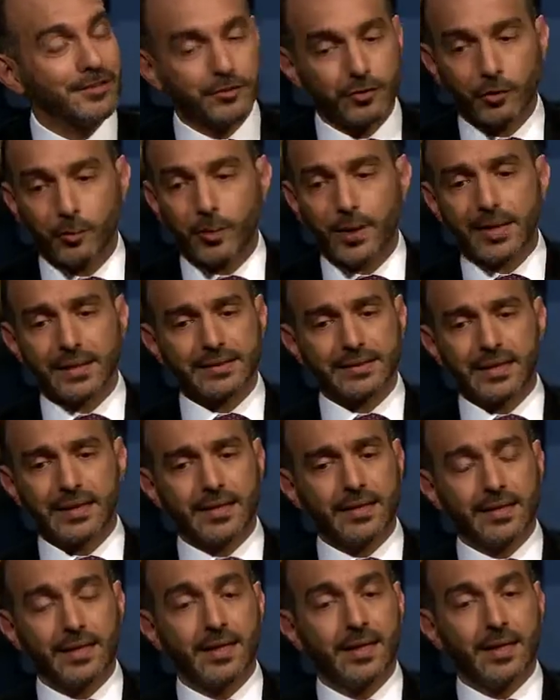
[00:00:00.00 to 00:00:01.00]
So we are
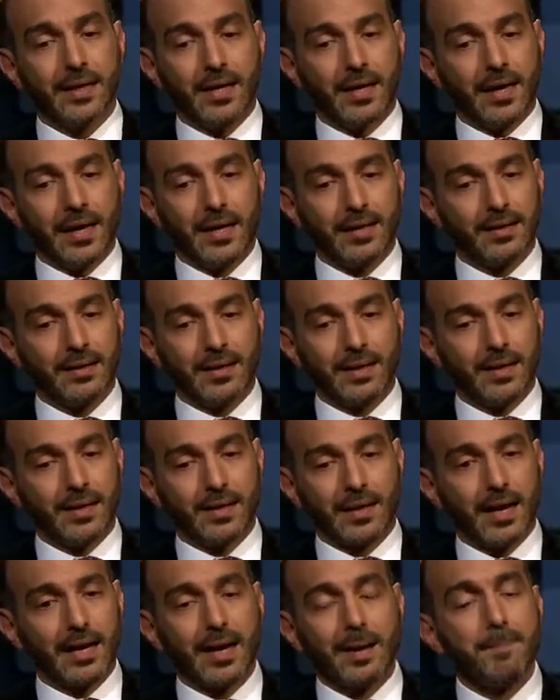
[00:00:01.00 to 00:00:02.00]
seeing an,
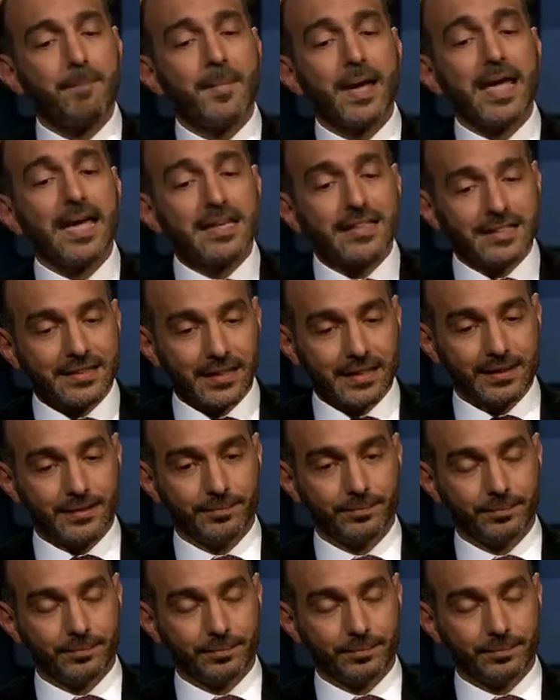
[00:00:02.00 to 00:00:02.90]
an, an amazing